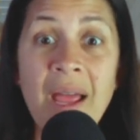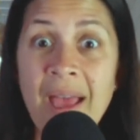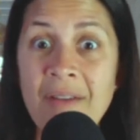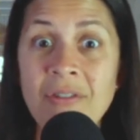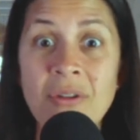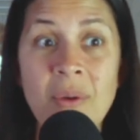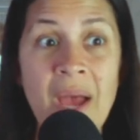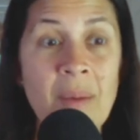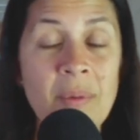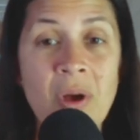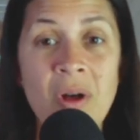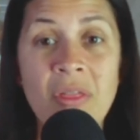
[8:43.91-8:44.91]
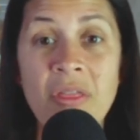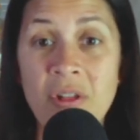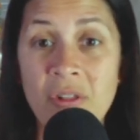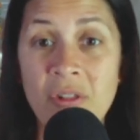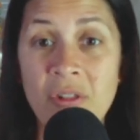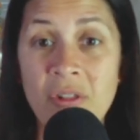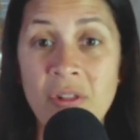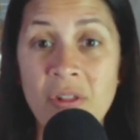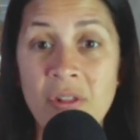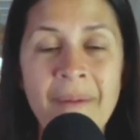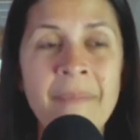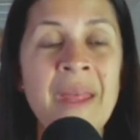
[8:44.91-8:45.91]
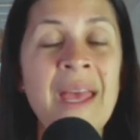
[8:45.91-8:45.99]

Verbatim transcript: I have a new app called The Log,